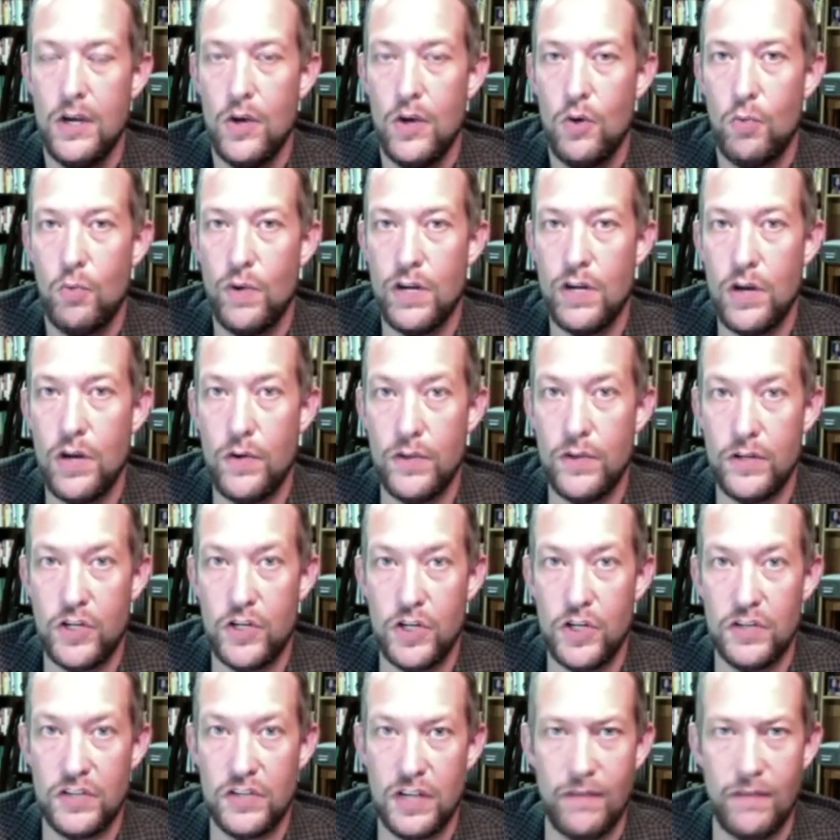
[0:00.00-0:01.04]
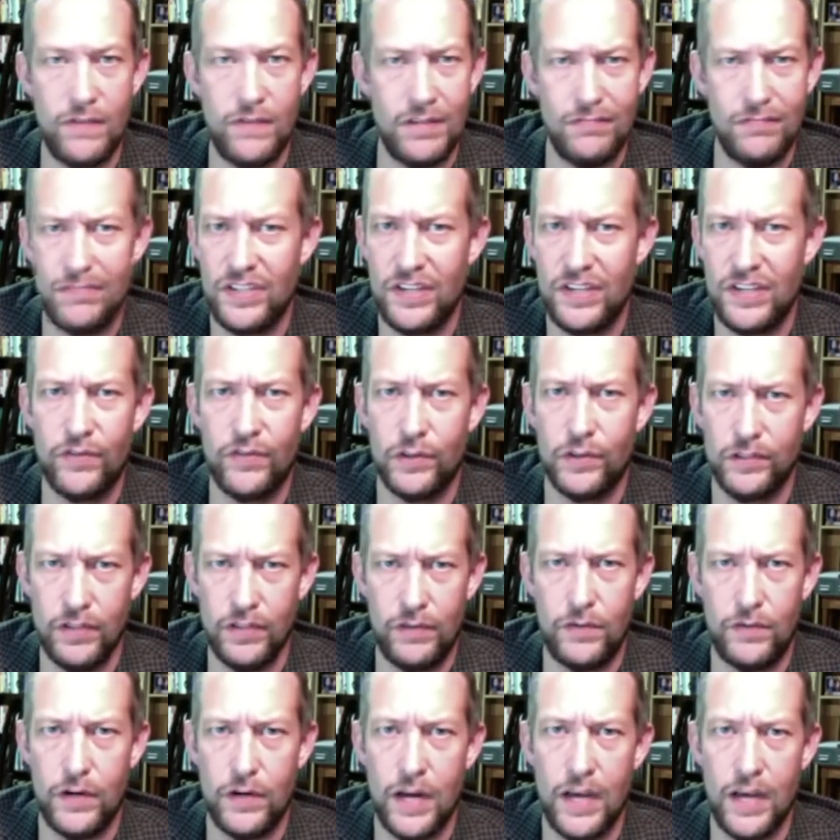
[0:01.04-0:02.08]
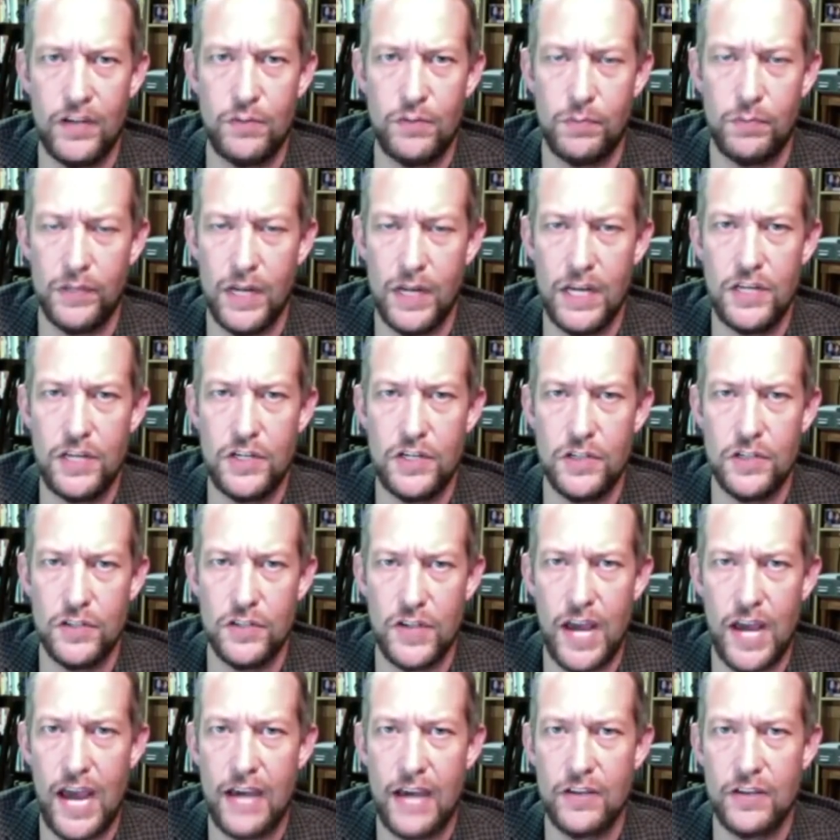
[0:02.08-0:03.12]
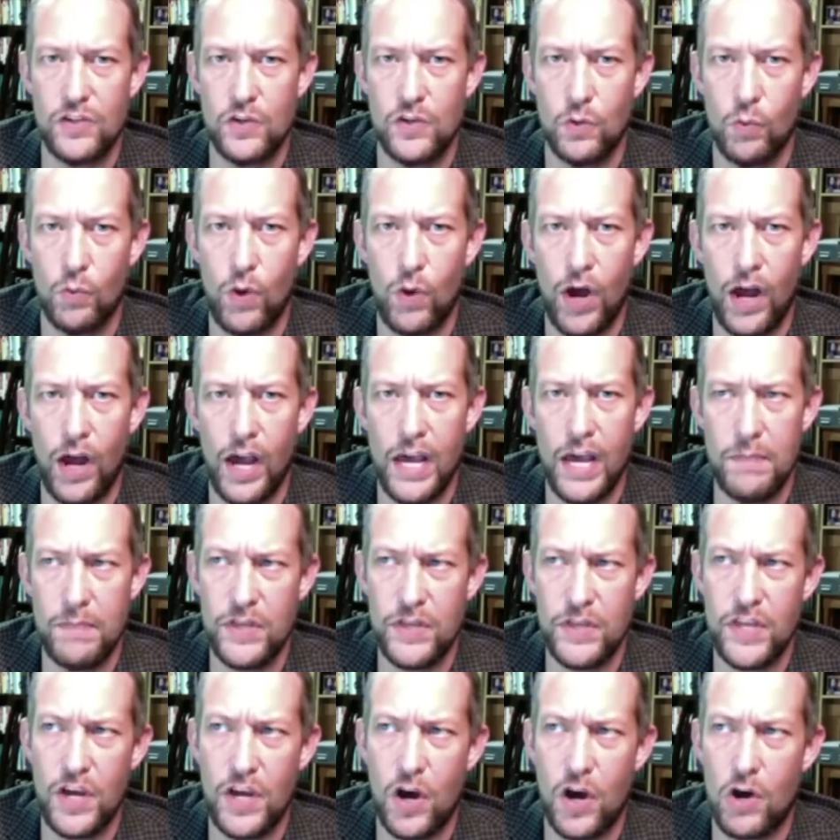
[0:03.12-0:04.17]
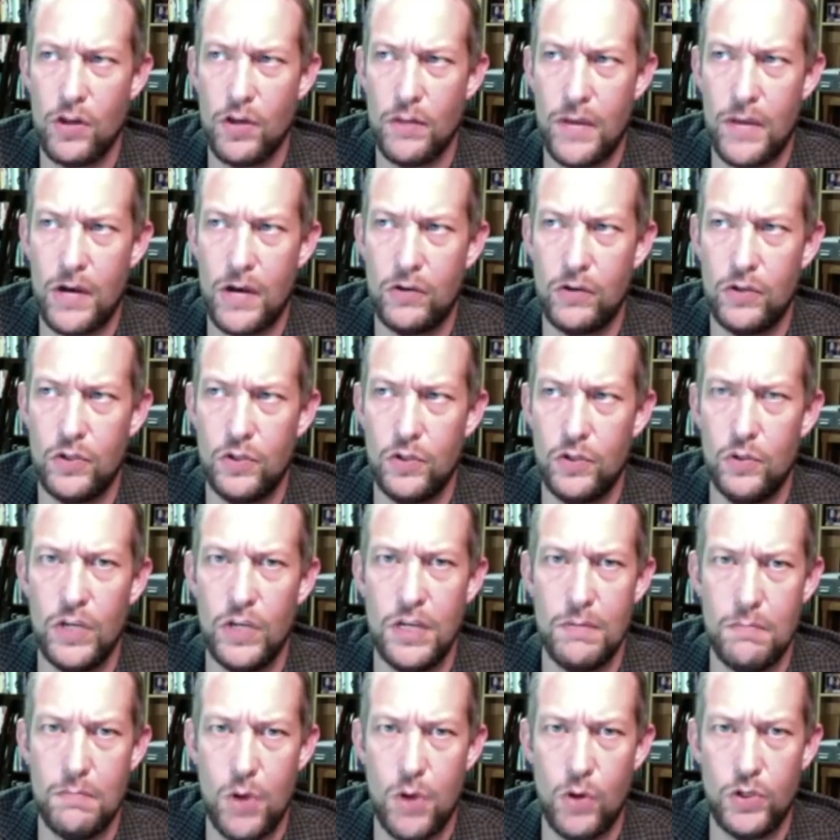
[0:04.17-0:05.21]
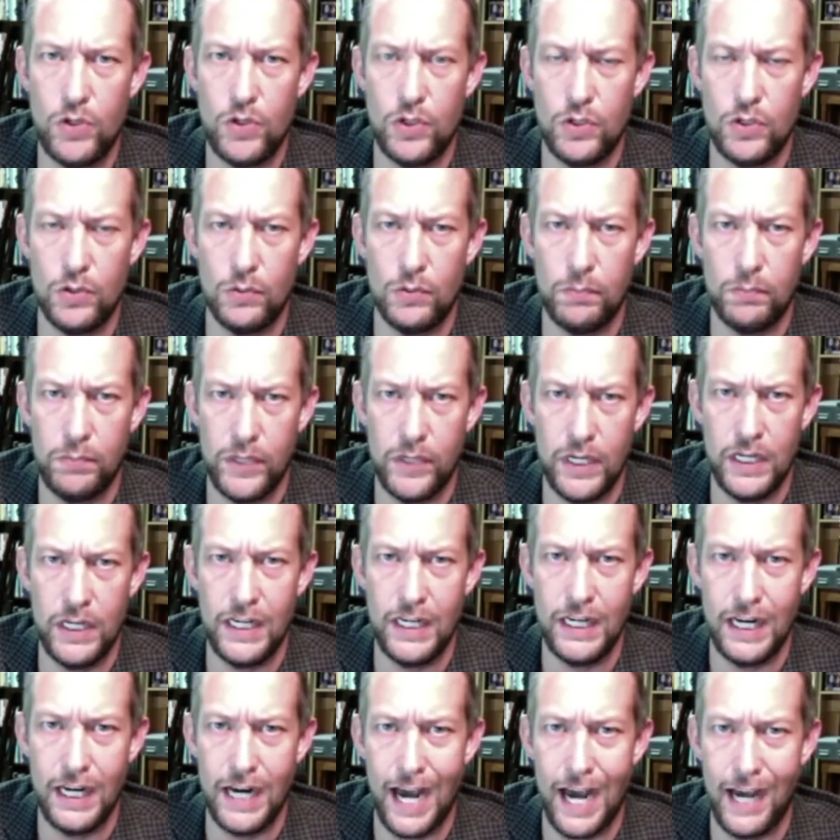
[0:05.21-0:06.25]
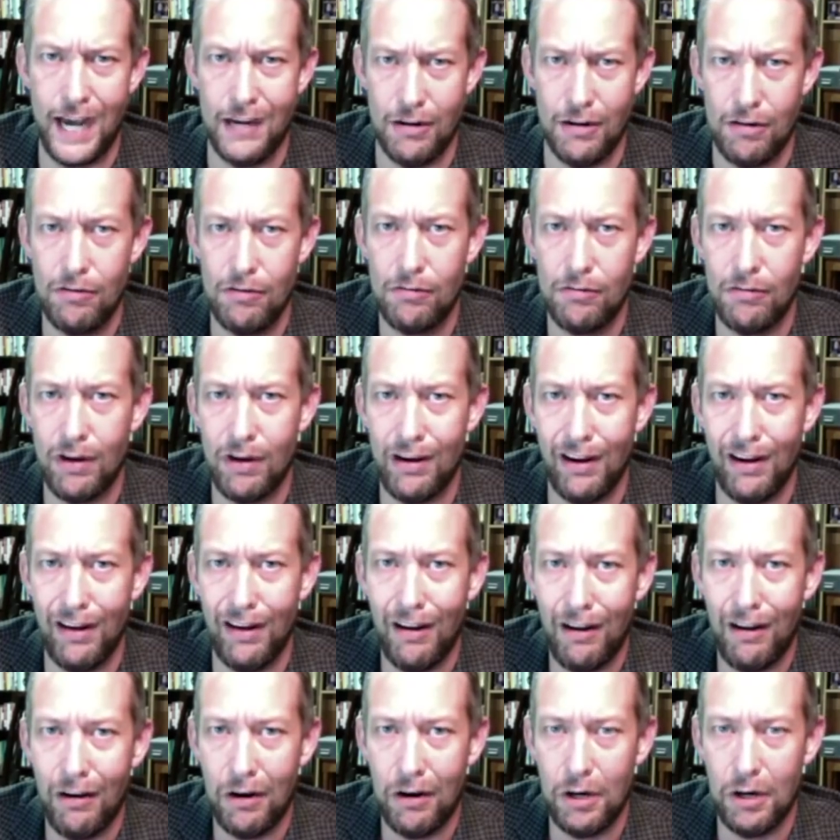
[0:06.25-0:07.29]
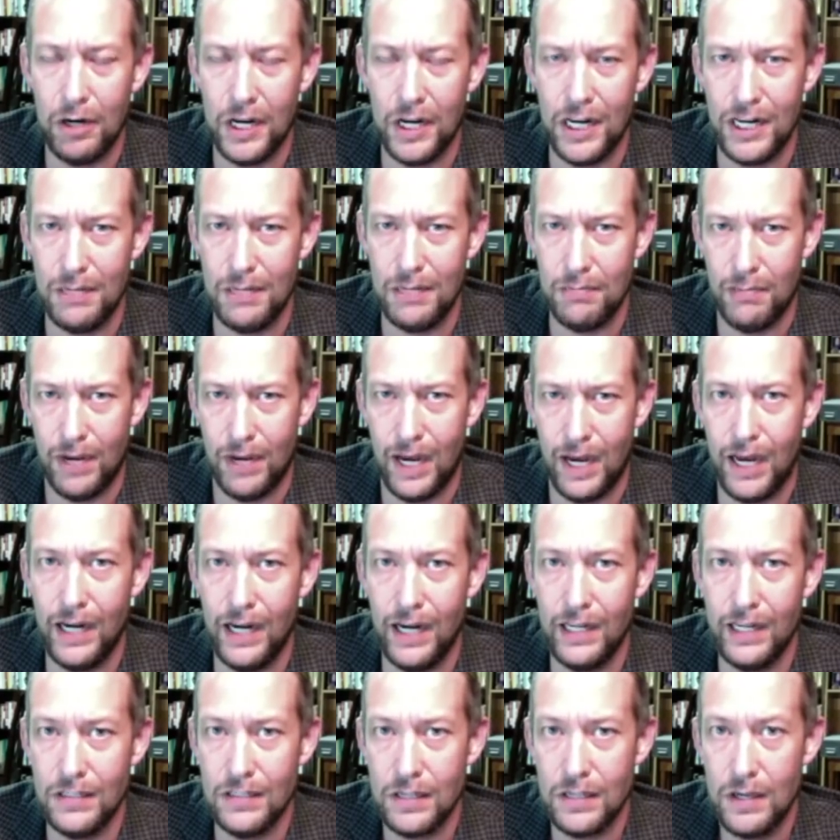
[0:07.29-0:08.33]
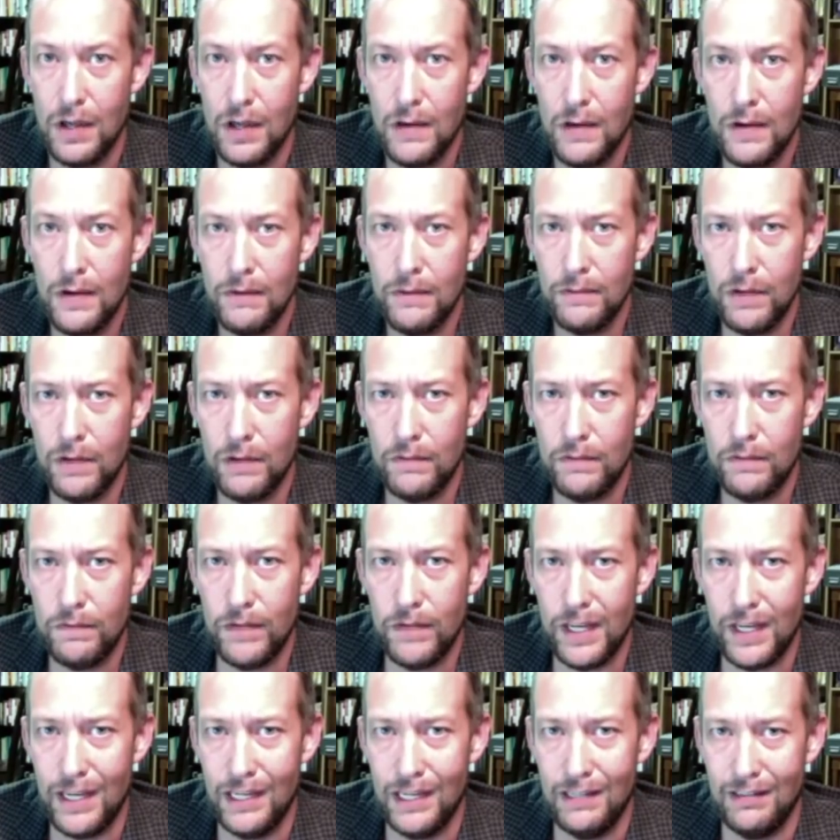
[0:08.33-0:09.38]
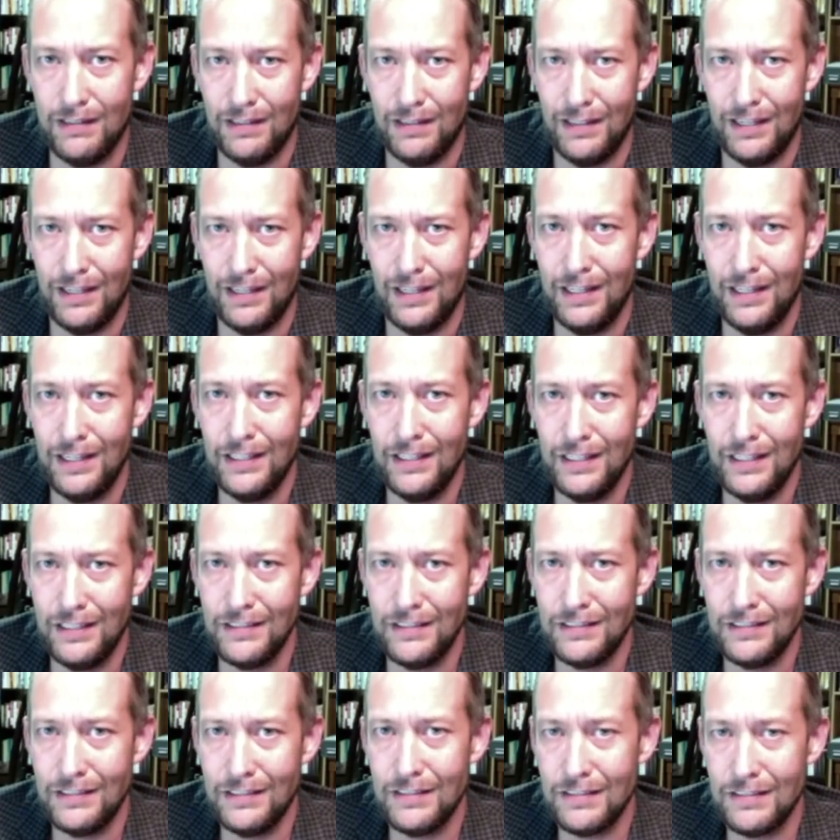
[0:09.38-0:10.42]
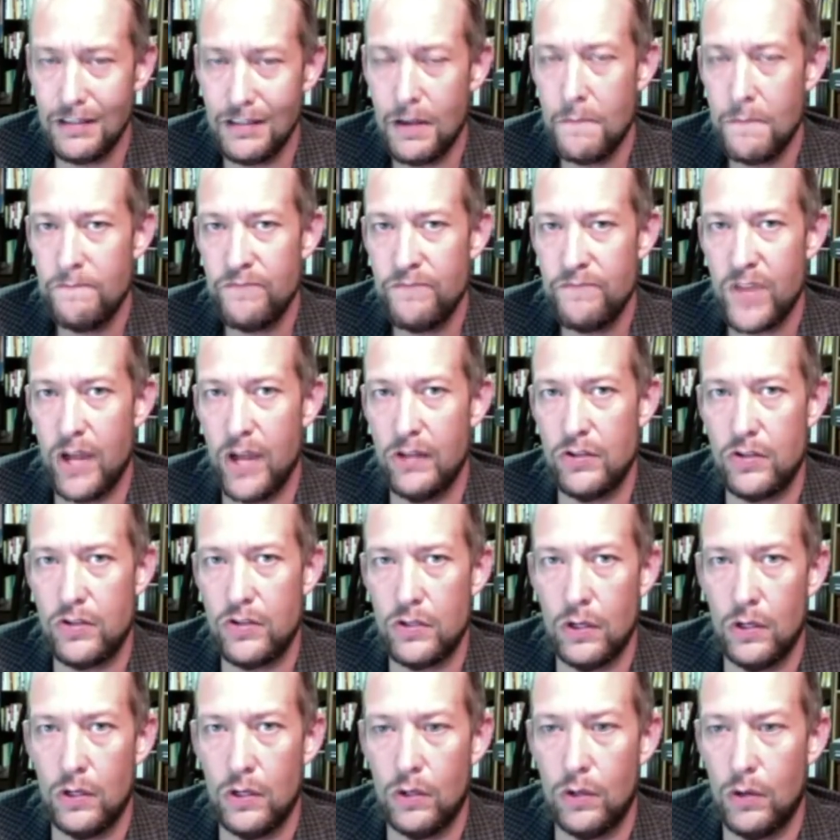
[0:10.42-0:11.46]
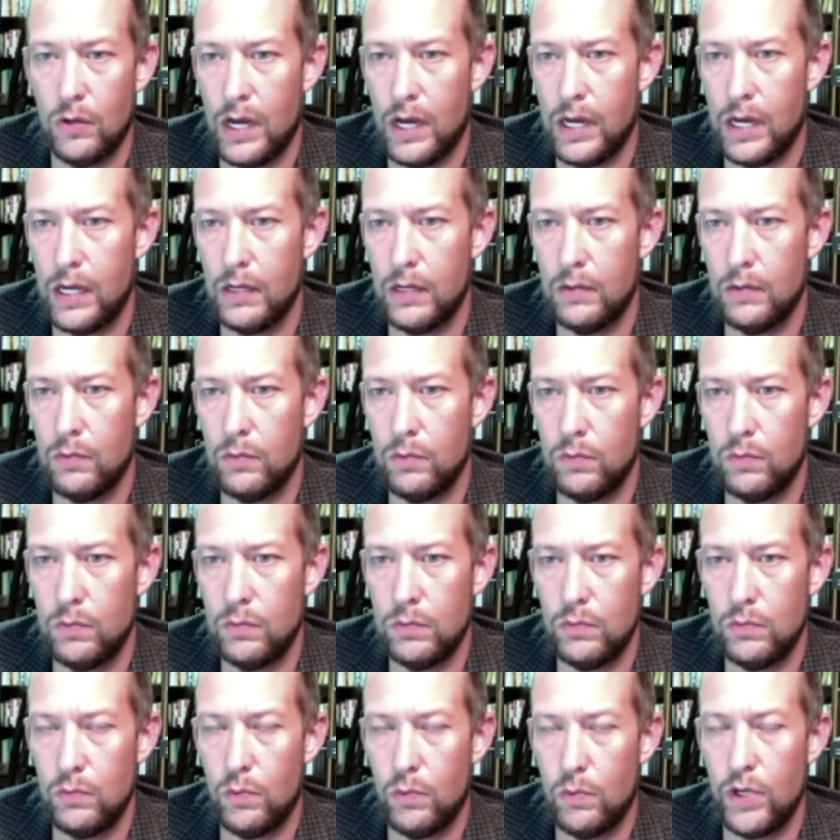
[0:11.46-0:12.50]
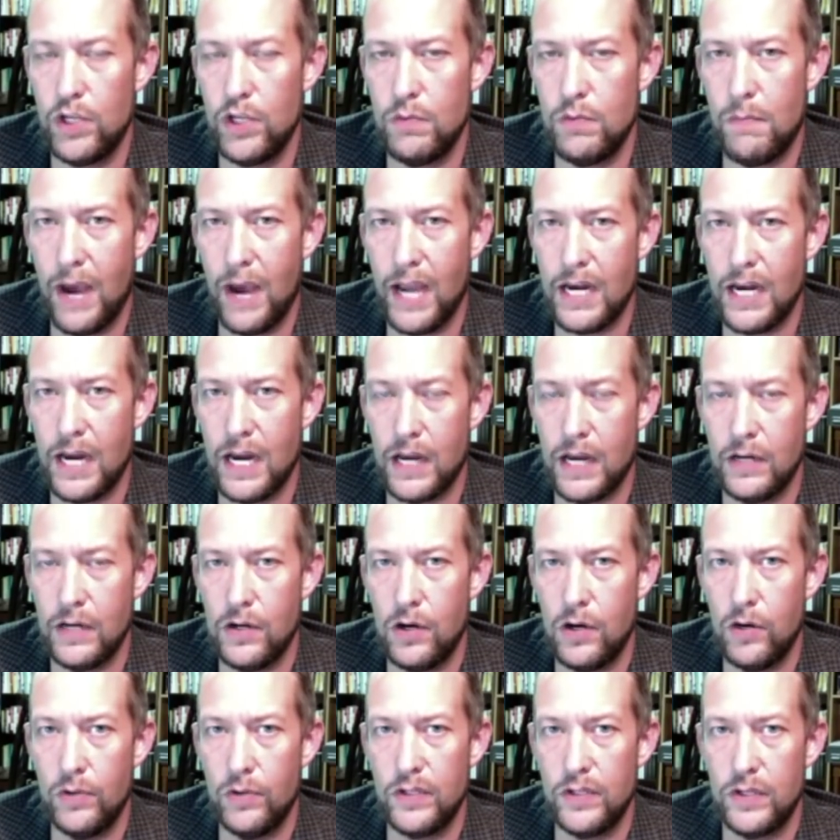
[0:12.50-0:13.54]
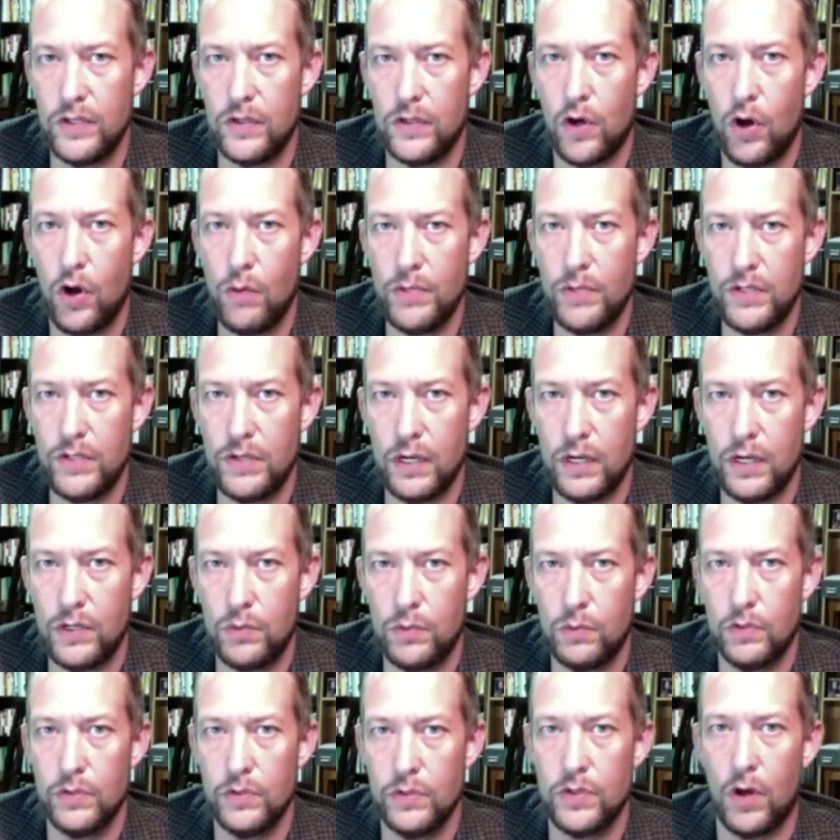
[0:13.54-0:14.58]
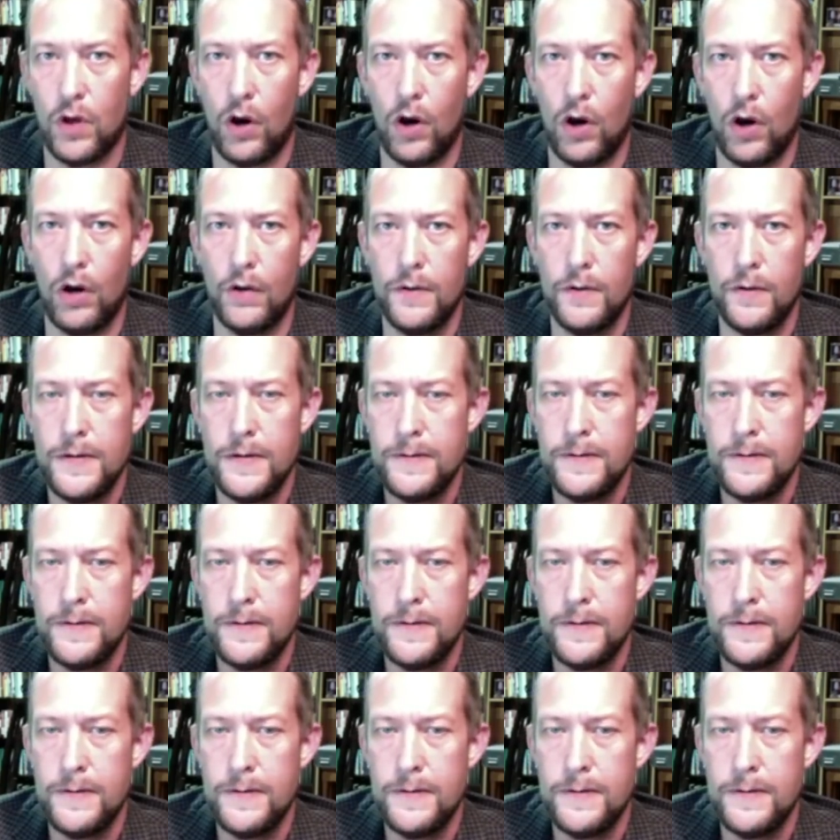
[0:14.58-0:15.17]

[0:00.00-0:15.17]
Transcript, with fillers: We know that she's given several different explanations as to why, but they all amount to emotional pleading, and I don't want to hurt anybody's feelings. And so what you might not know is that the homosexuals are